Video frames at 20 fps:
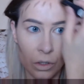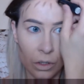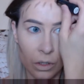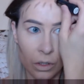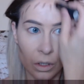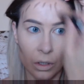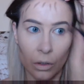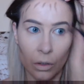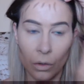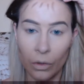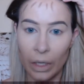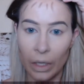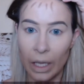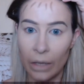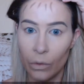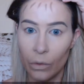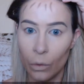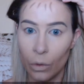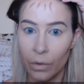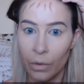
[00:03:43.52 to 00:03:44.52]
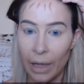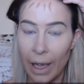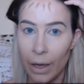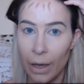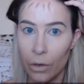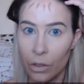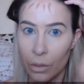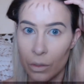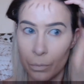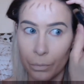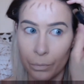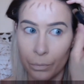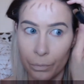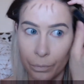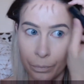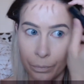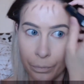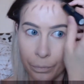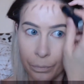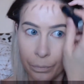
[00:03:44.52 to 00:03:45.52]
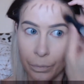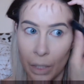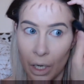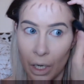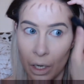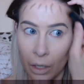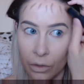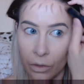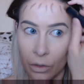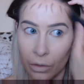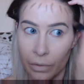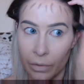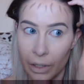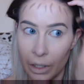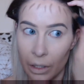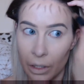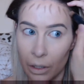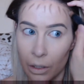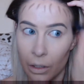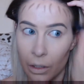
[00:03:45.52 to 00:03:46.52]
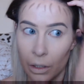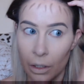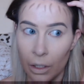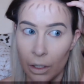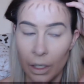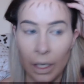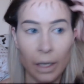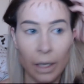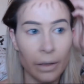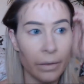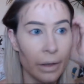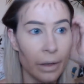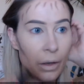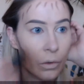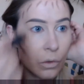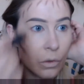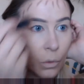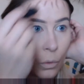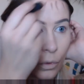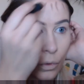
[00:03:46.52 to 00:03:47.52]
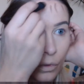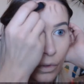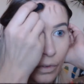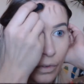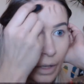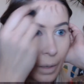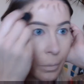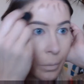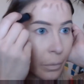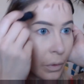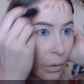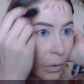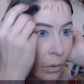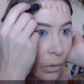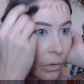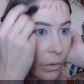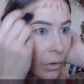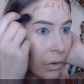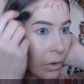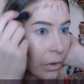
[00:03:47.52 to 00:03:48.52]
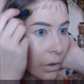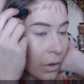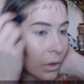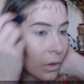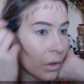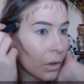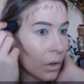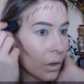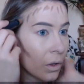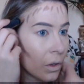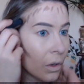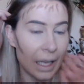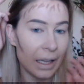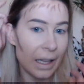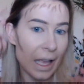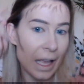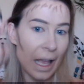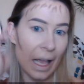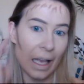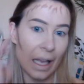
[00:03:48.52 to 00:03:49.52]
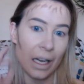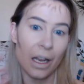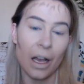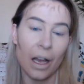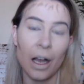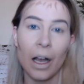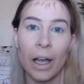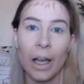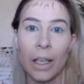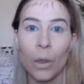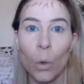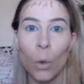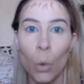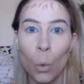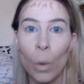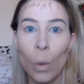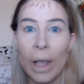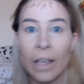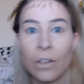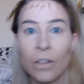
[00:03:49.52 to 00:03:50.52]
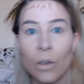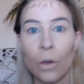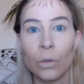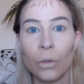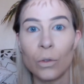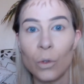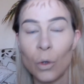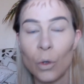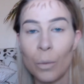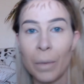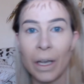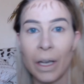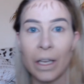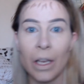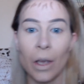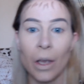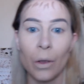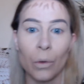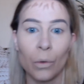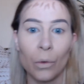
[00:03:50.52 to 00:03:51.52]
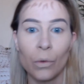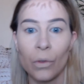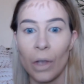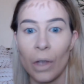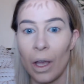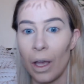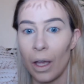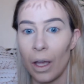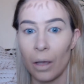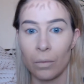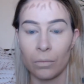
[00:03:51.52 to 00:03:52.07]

Just along the sort of outer part of it and down towards the temples. And then I always contour my nose.